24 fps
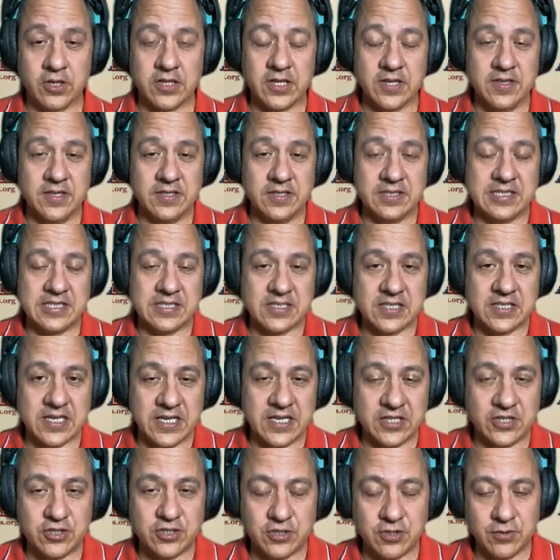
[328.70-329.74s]
Well, look, and this
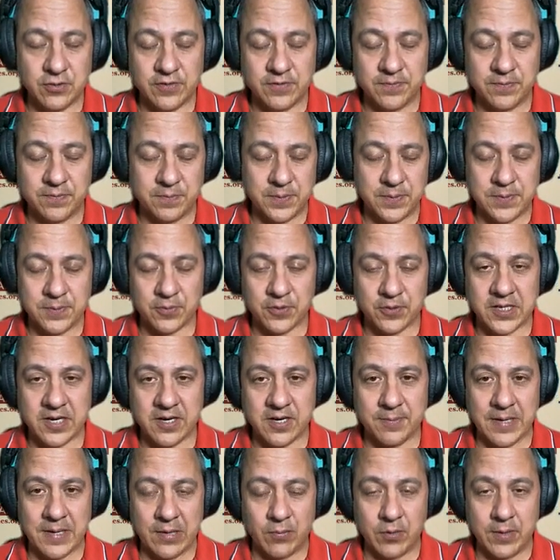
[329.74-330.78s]
is an issue if
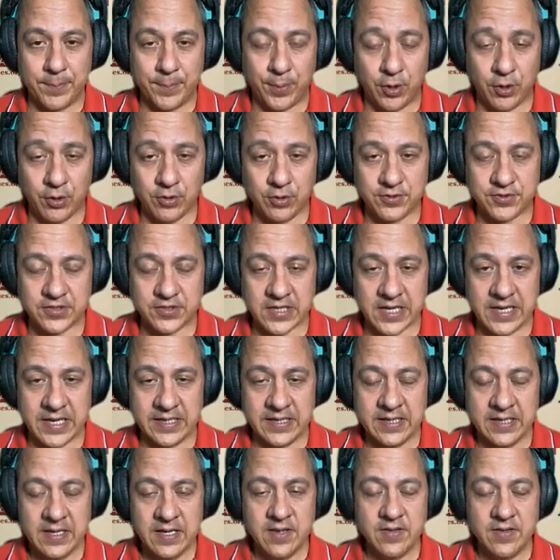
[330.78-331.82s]
people care about what polls
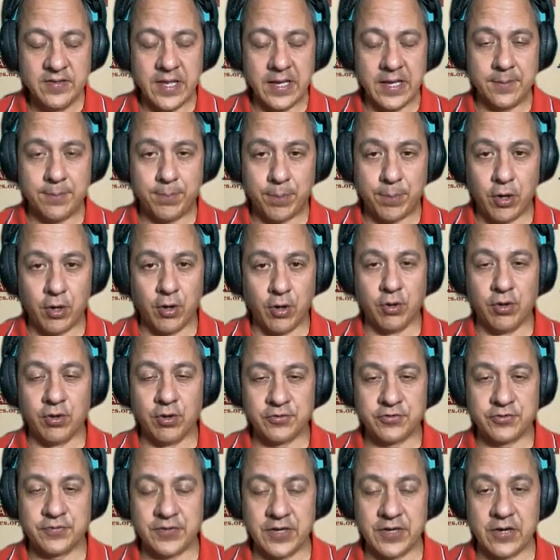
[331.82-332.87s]
say, that
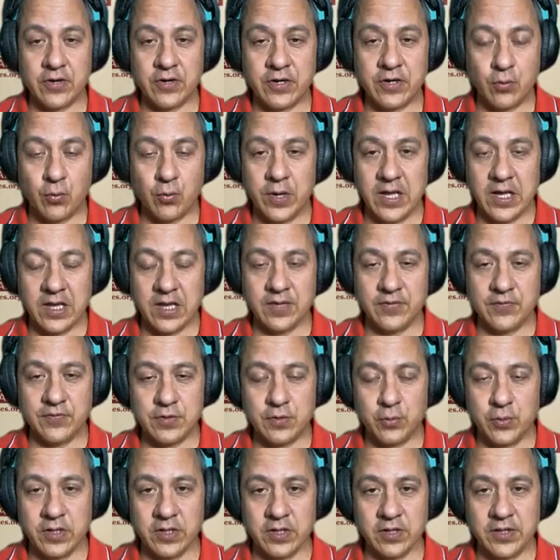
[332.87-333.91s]
polls very
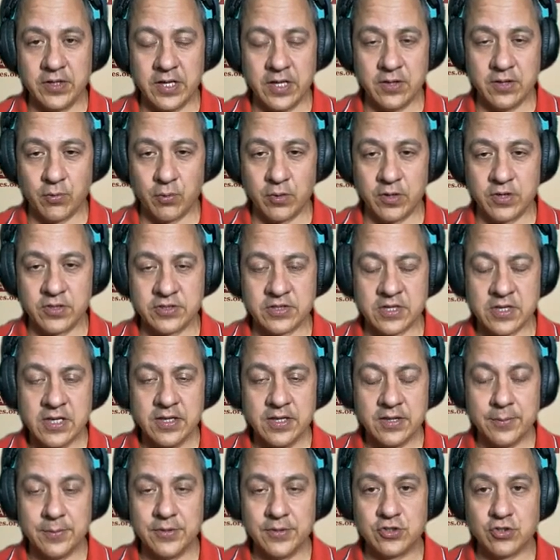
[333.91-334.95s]
well, if you will. In other
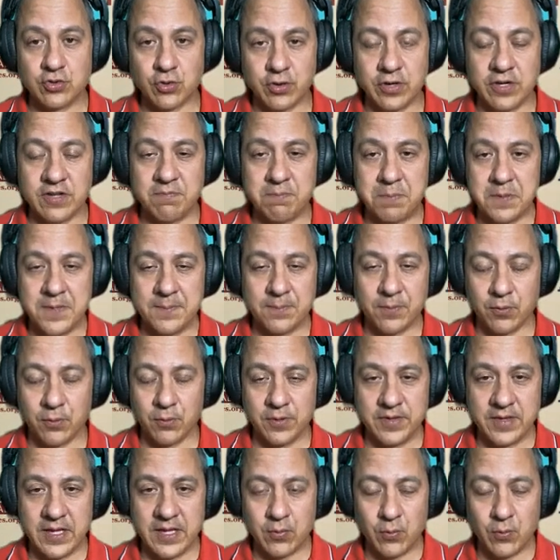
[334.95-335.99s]
words, the majority of
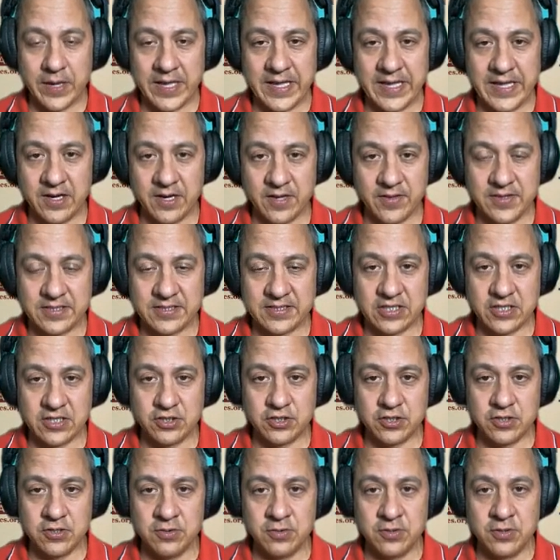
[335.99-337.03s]
people, when they weigh in on
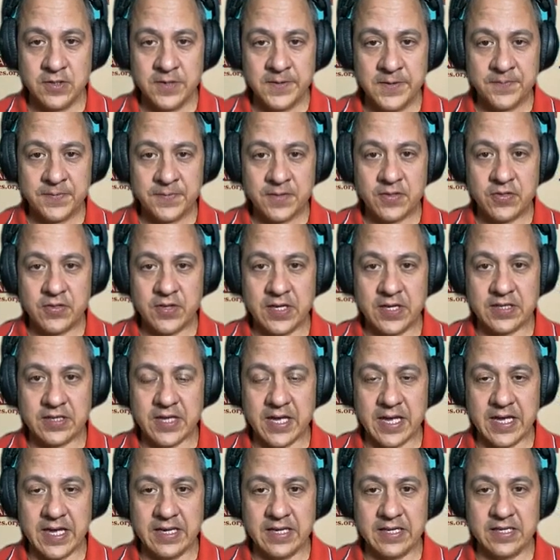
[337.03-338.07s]
this issue,
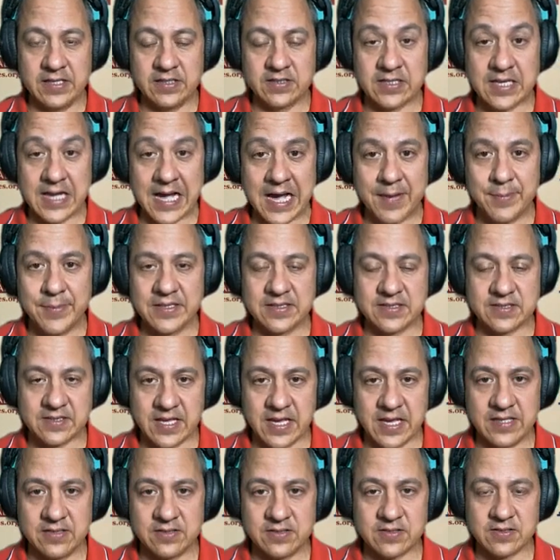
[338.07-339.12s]
think that it's
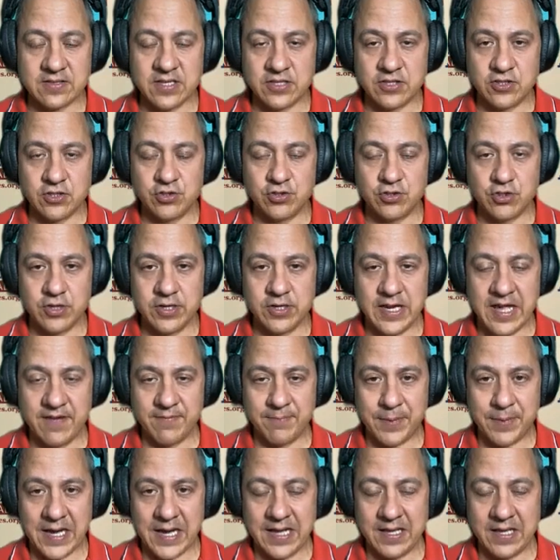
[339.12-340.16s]
common sense that you
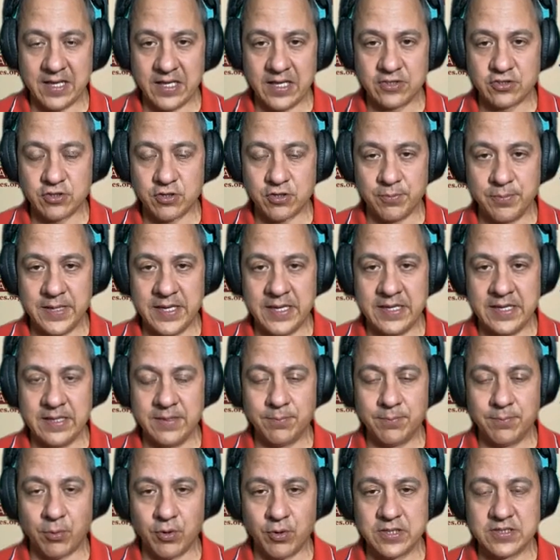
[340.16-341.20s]
shouldn't have biological
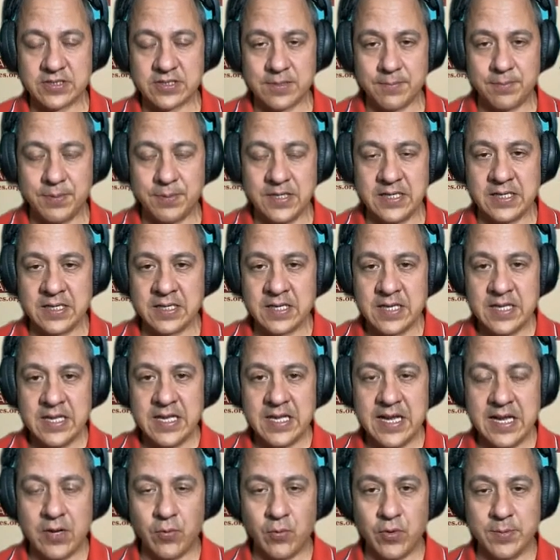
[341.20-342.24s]
men and boys
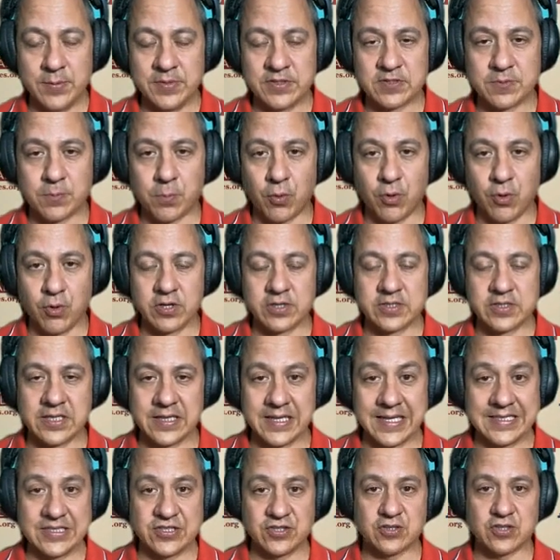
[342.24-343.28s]
competing in women's
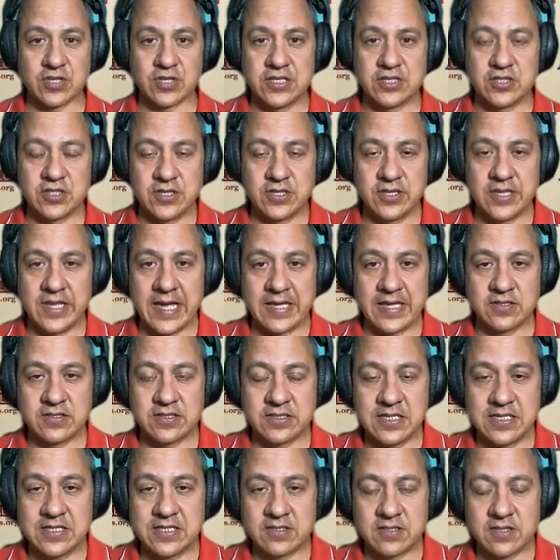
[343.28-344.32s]
sports, and legislation
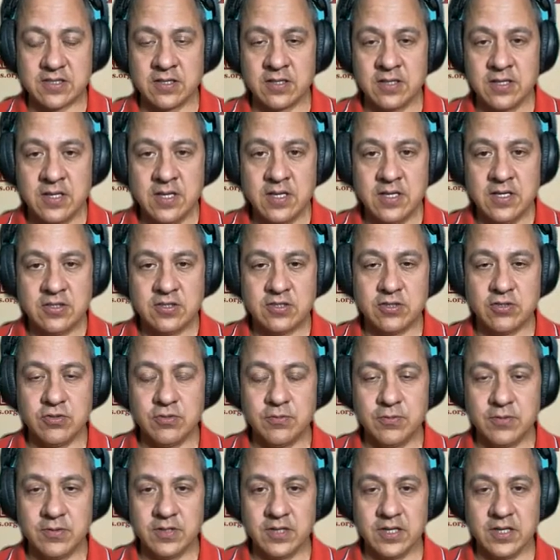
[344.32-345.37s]
that seeks to
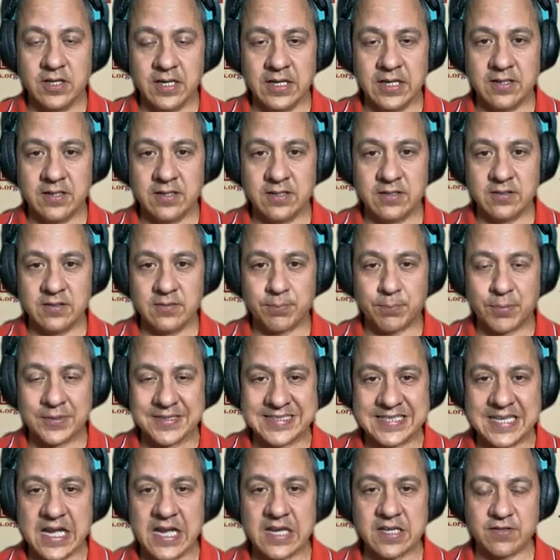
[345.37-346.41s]

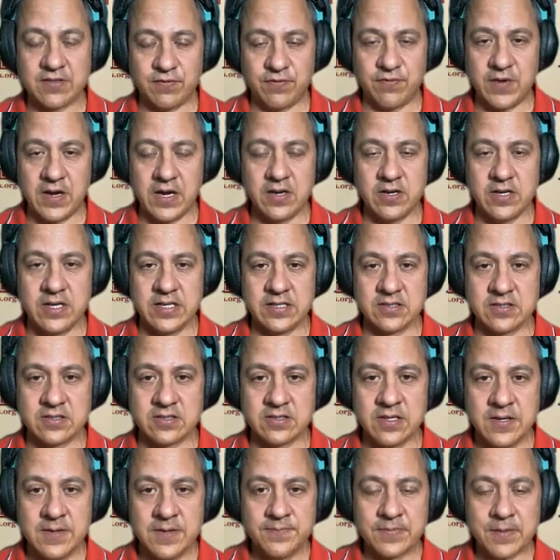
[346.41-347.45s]
protect
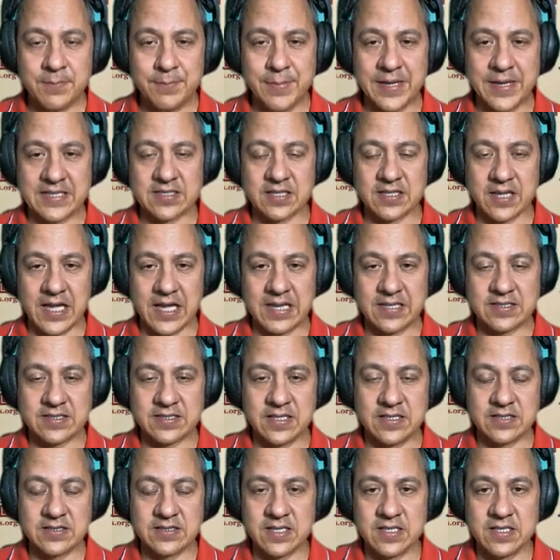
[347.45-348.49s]
fairness makes a
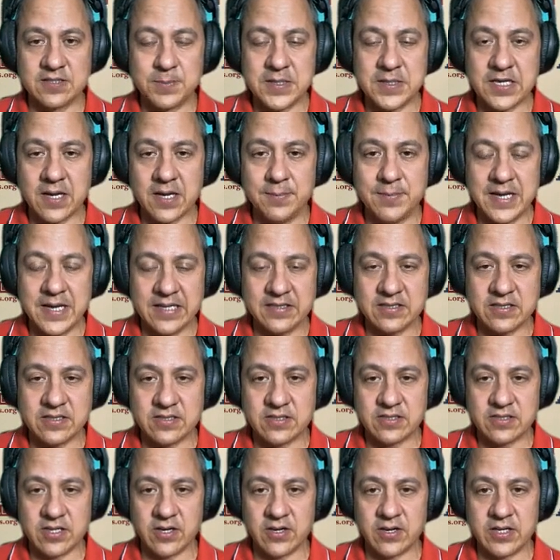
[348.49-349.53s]
lot of sense, and it's become
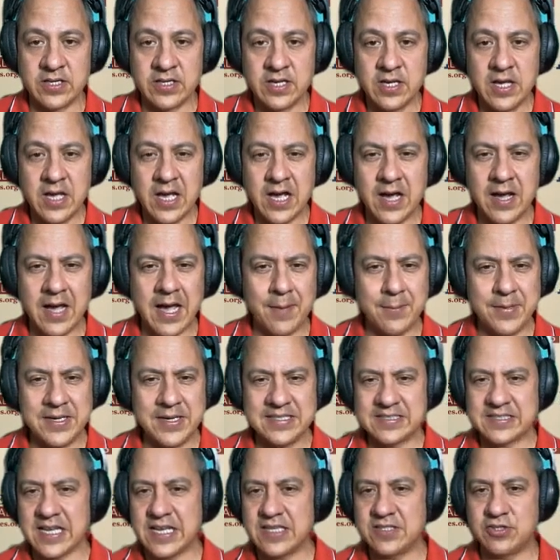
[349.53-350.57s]
necessary.
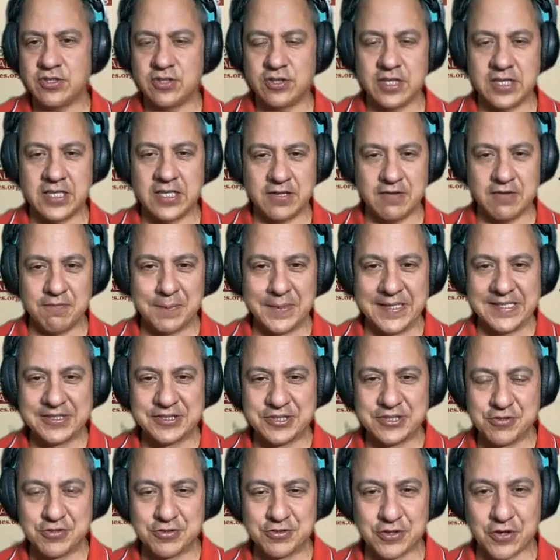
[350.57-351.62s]
How many states you think you've
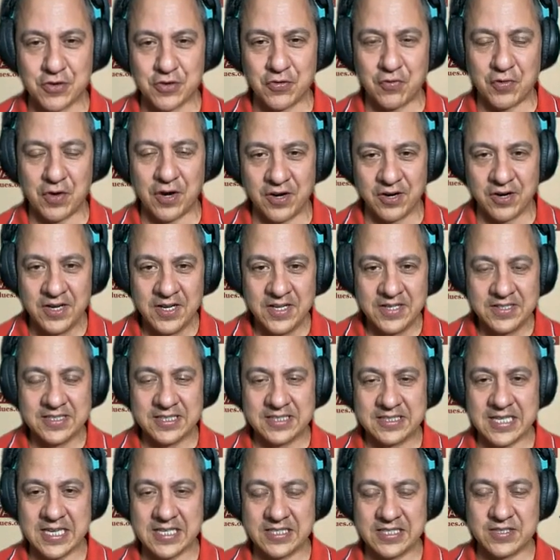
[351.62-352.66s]
been to so far
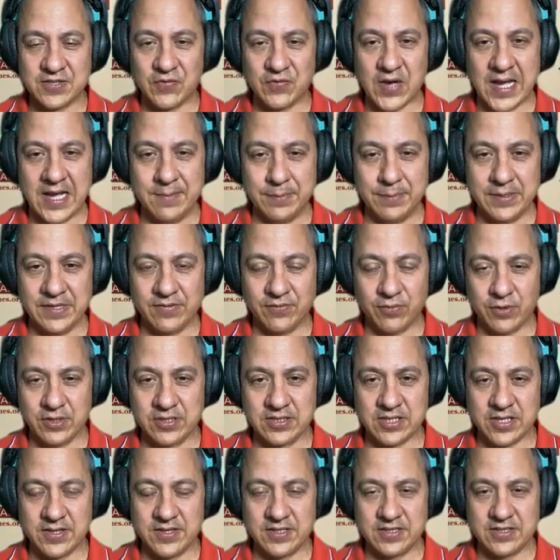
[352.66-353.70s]
to testify and be a
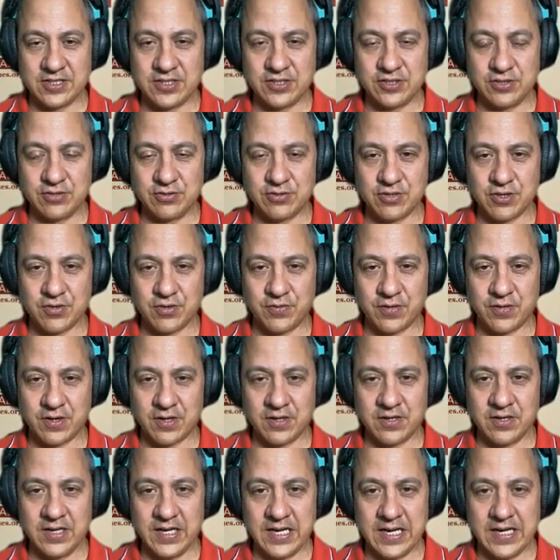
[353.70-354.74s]
voice on this issue
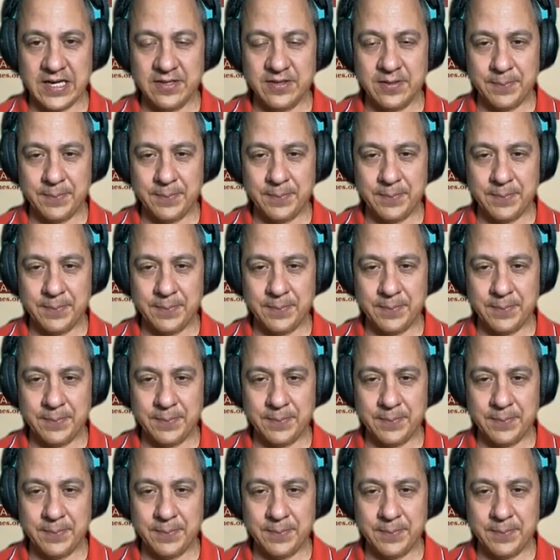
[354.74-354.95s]
so far